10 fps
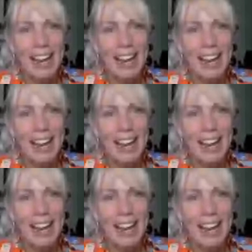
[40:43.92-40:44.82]
team for
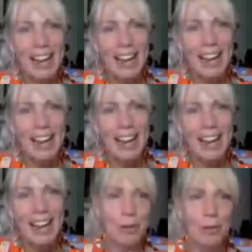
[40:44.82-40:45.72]
just making
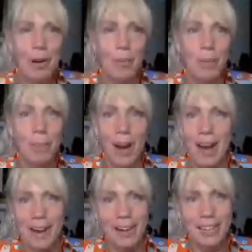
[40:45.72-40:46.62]
such an incredible
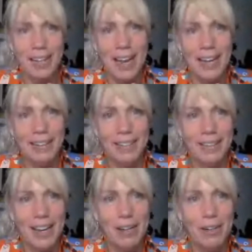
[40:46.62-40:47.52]
product. And
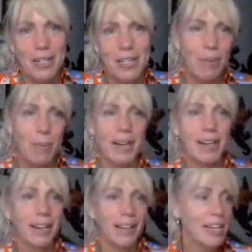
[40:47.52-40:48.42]
I encourage
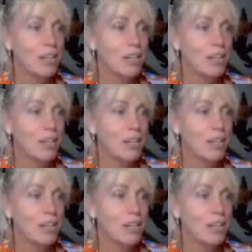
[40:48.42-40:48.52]
everybody to